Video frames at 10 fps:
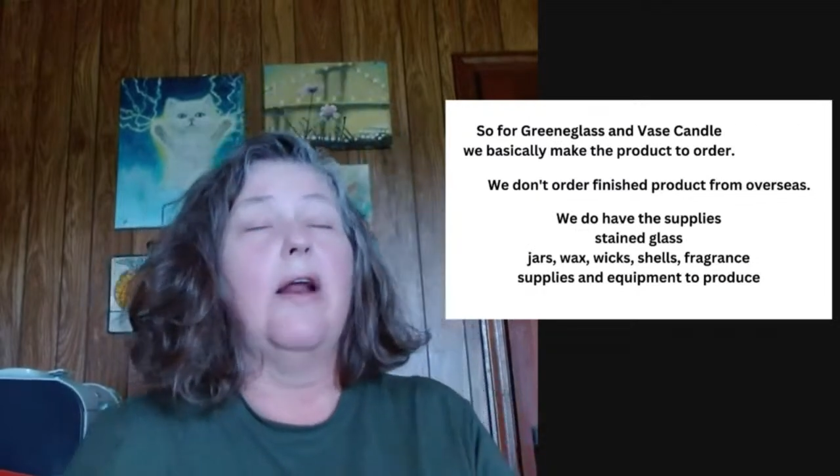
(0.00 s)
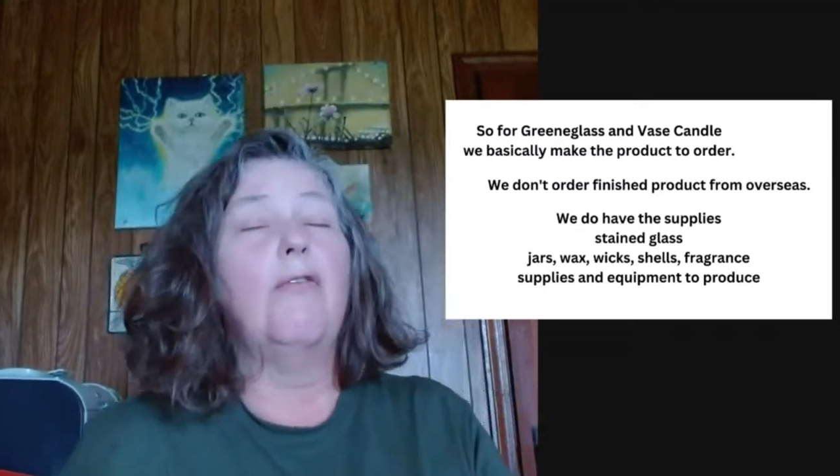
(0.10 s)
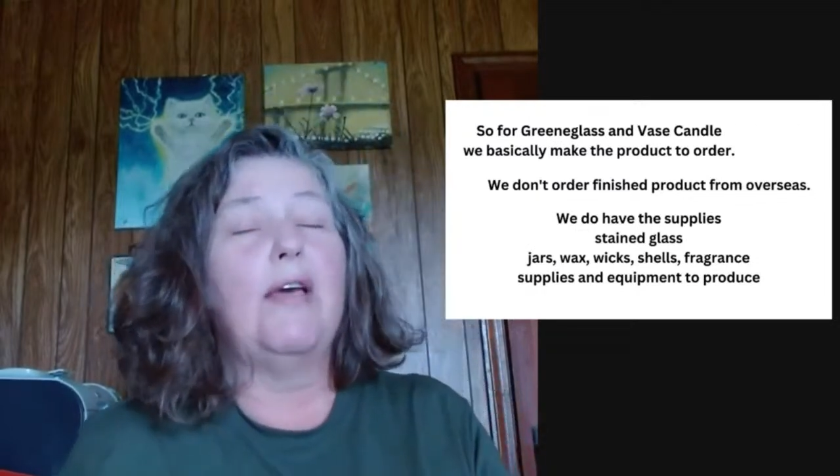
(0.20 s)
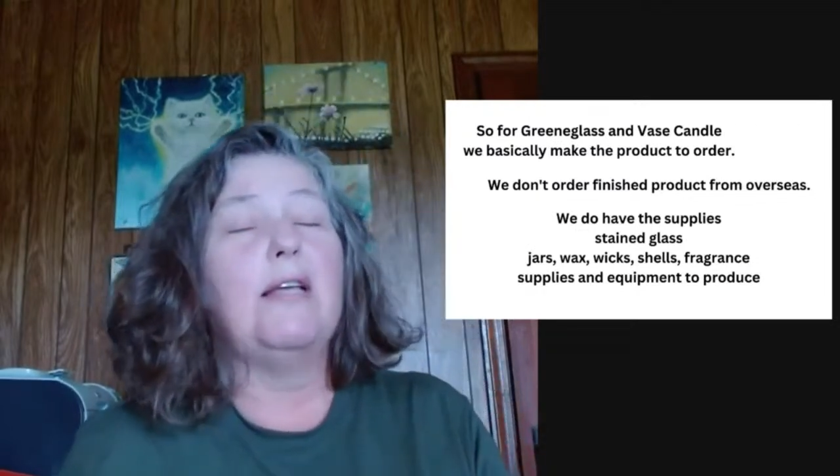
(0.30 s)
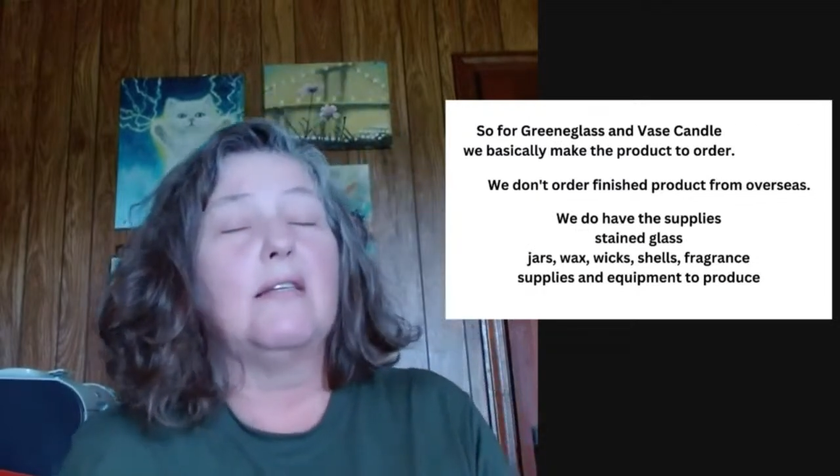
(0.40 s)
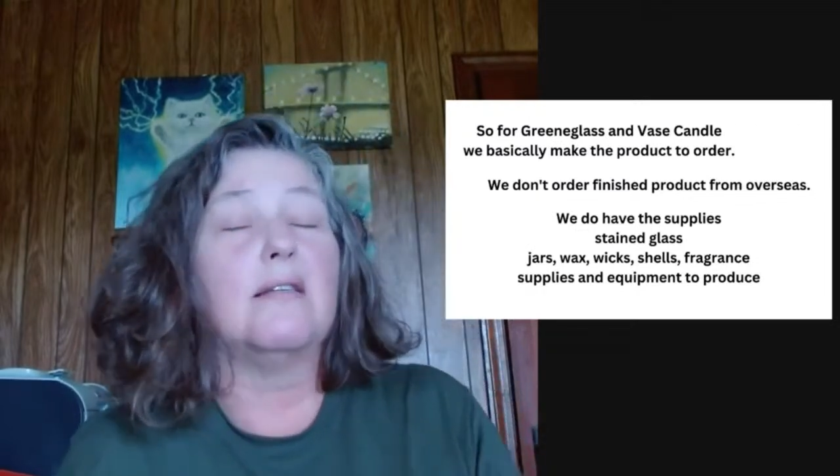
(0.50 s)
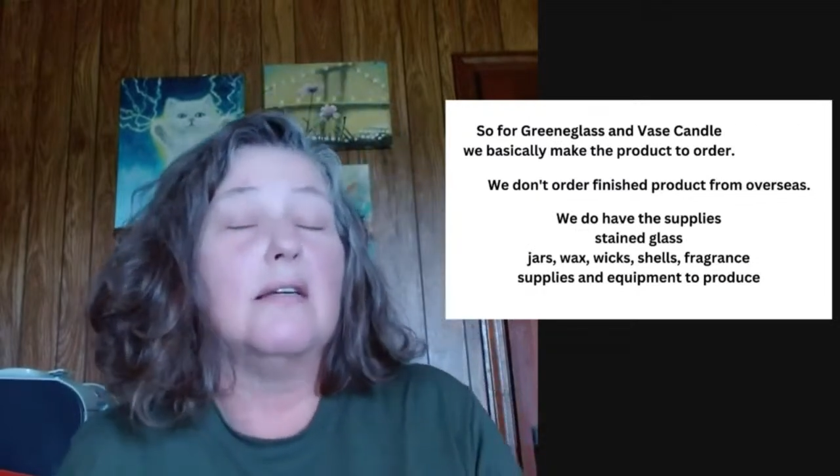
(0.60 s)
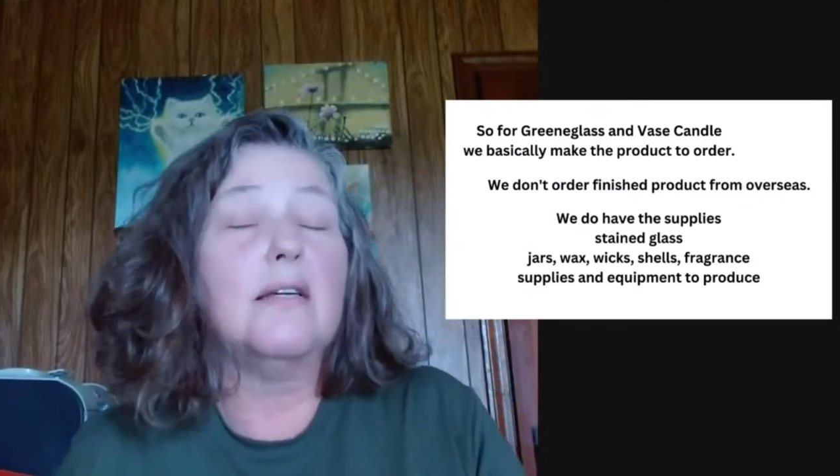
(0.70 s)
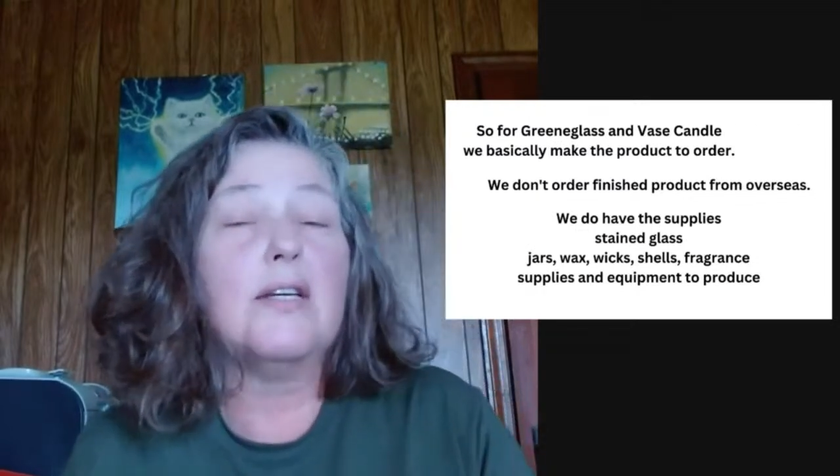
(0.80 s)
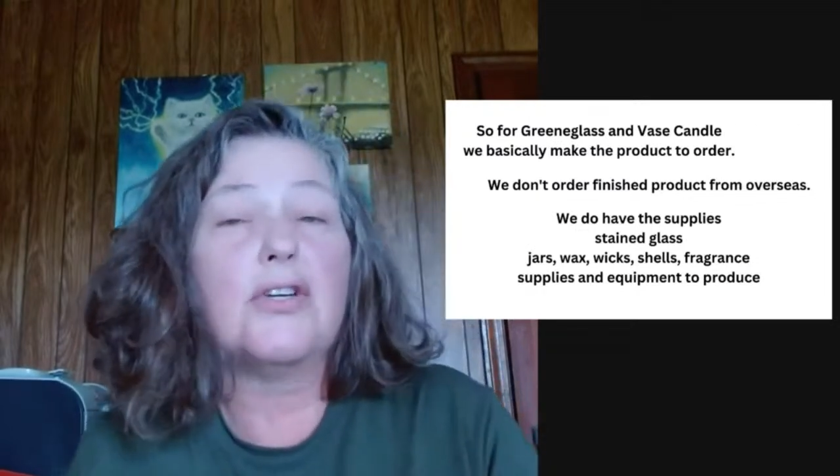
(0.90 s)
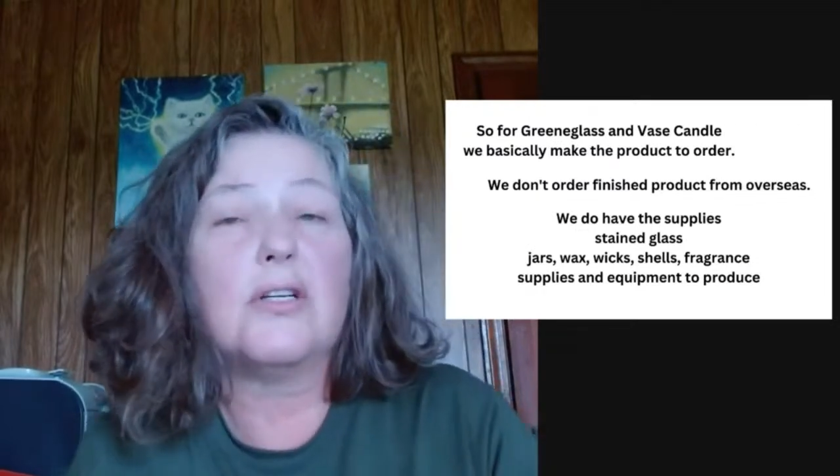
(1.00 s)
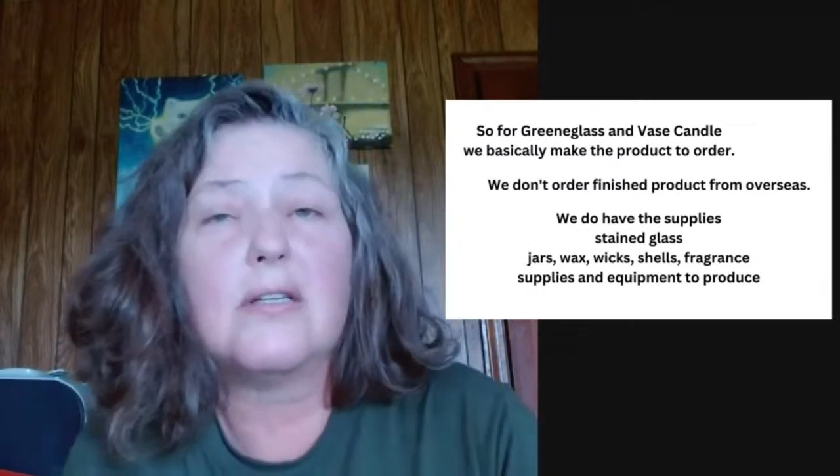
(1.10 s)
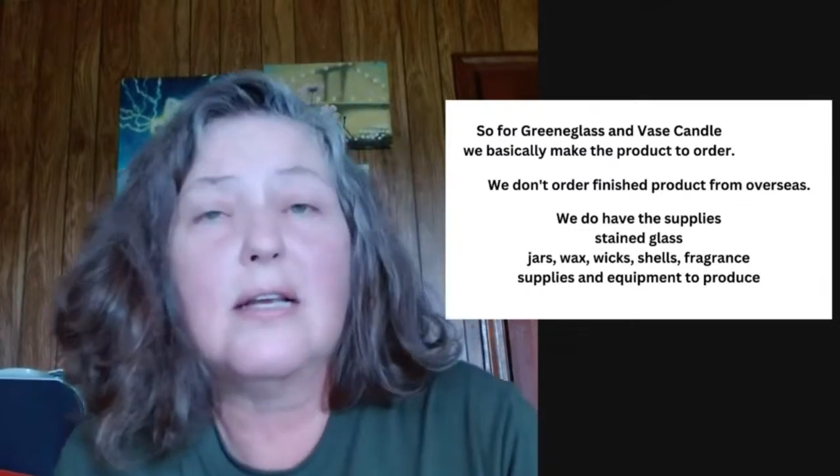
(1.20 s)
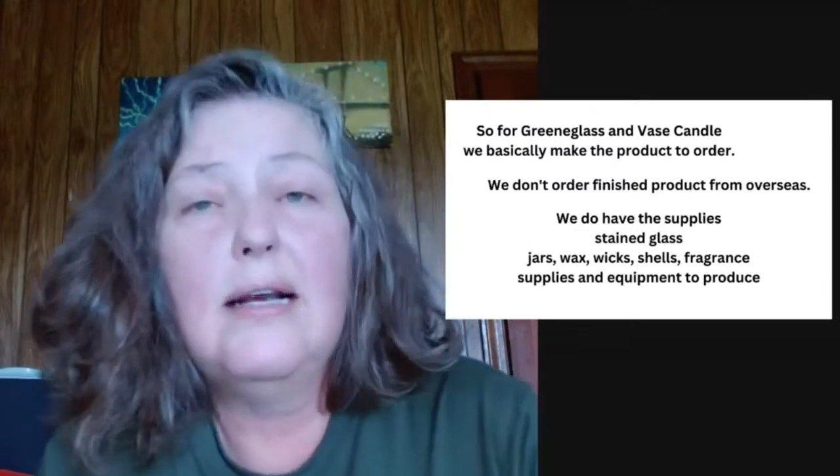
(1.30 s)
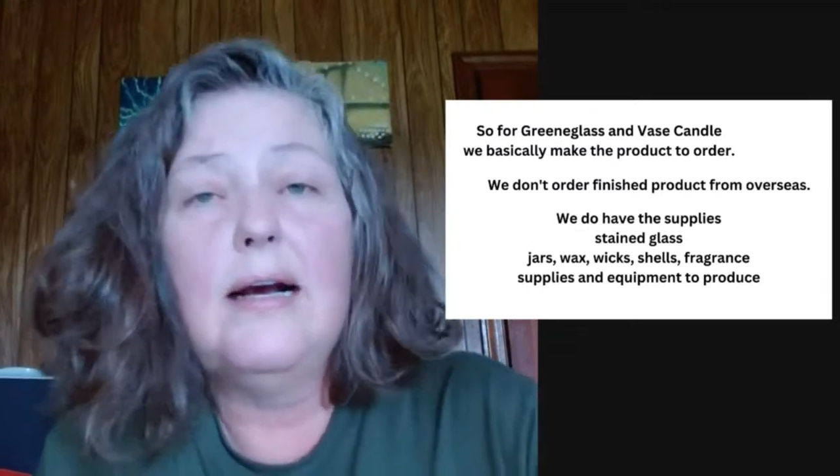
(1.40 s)
vases and
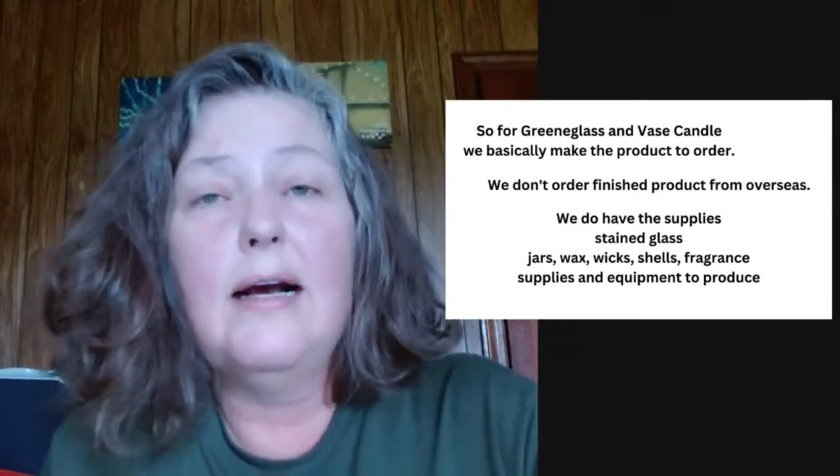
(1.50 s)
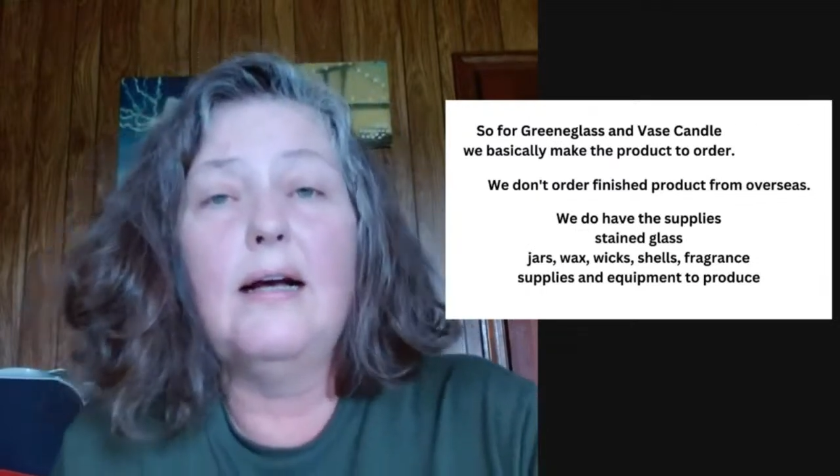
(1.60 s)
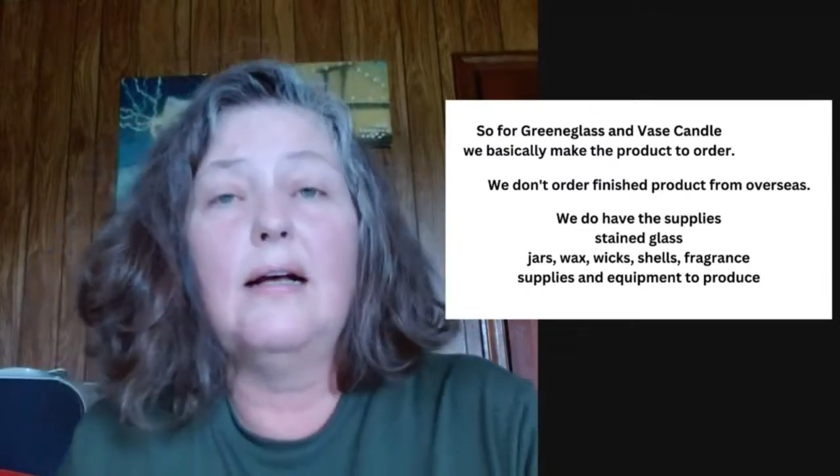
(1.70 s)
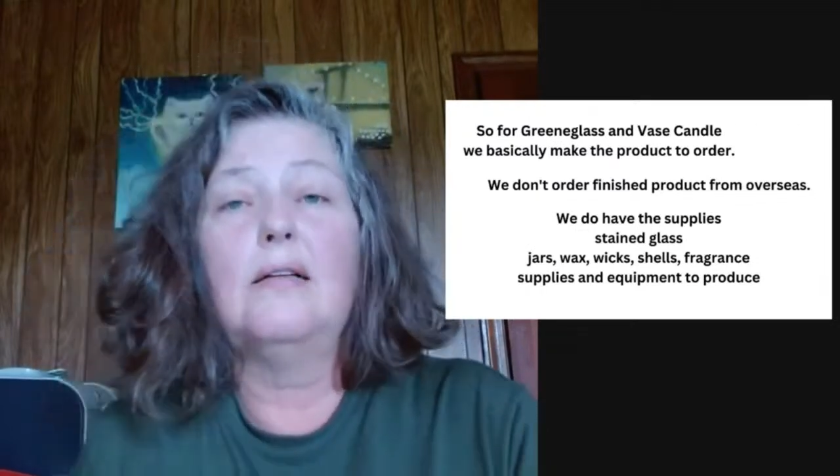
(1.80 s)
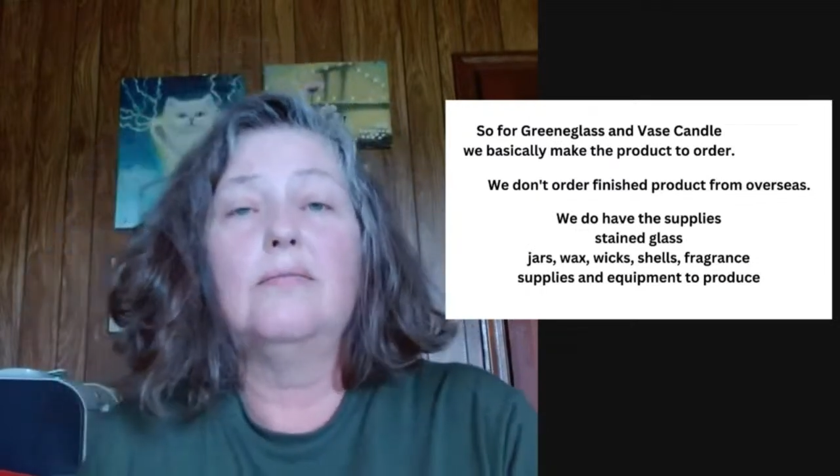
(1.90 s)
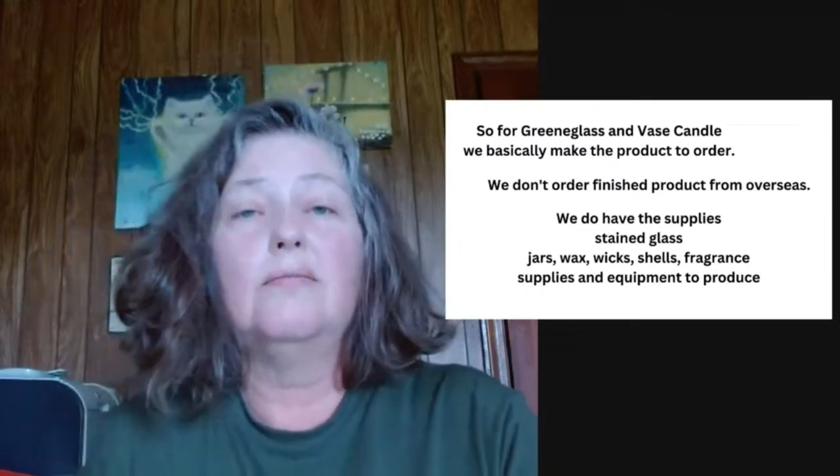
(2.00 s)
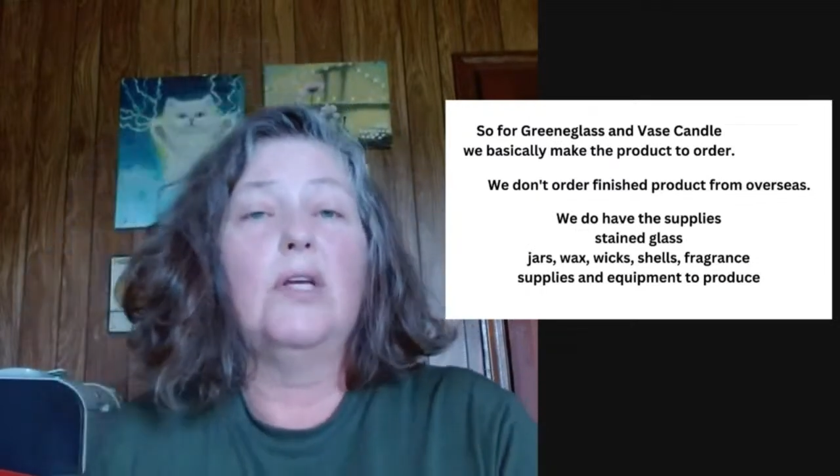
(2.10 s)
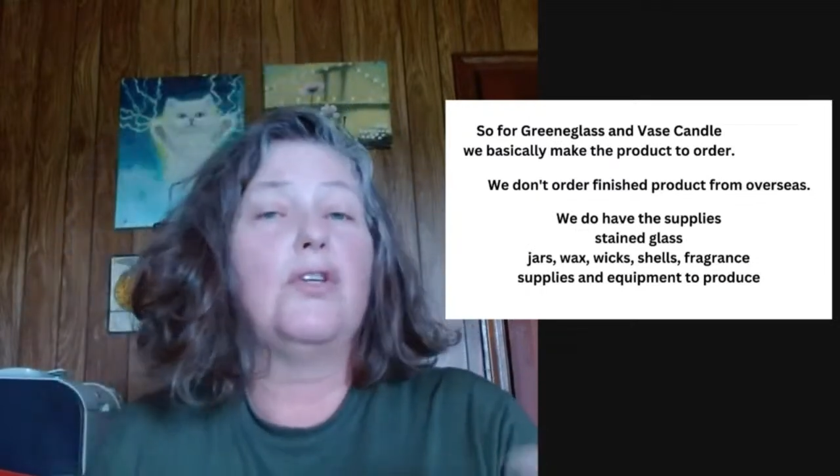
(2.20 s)
dishes. It